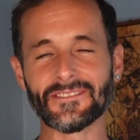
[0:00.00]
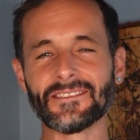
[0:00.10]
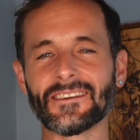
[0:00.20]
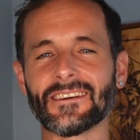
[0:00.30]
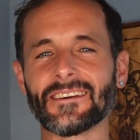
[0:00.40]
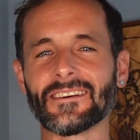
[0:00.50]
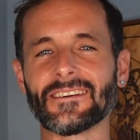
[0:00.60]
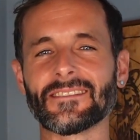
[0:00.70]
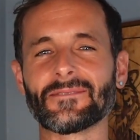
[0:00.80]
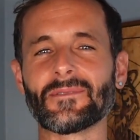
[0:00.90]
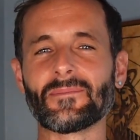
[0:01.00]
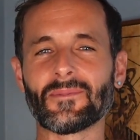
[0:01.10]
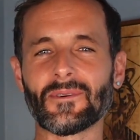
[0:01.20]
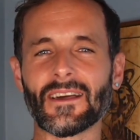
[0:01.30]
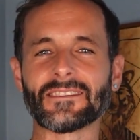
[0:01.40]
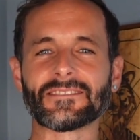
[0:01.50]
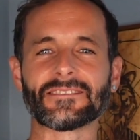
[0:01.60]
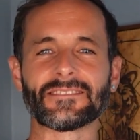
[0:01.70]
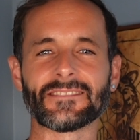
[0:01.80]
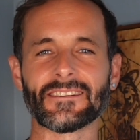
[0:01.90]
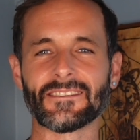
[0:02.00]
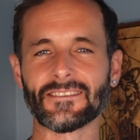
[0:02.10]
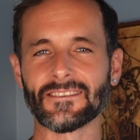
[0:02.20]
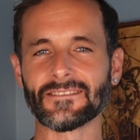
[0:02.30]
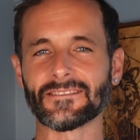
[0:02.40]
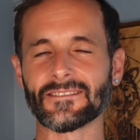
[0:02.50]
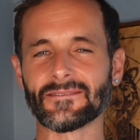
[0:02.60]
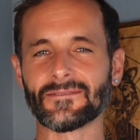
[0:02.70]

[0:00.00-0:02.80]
the repressed areas of